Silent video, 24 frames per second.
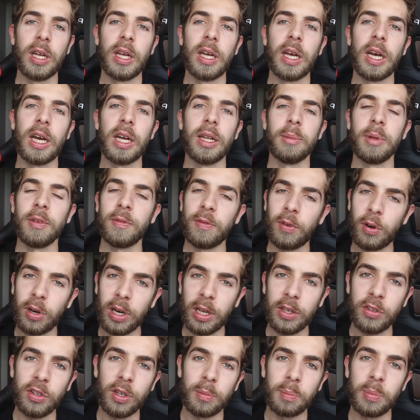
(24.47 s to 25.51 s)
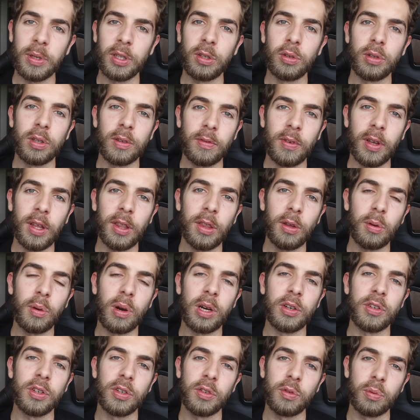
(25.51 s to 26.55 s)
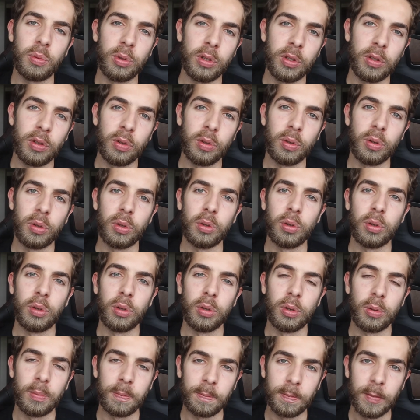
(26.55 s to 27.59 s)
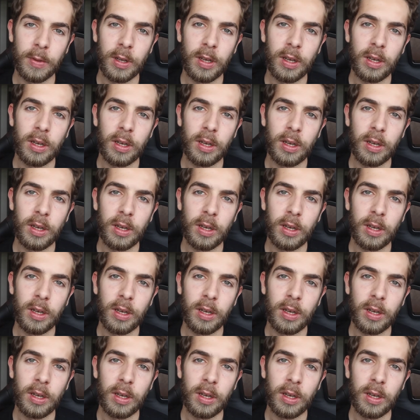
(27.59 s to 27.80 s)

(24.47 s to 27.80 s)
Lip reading: And before I jump into the video, I just want to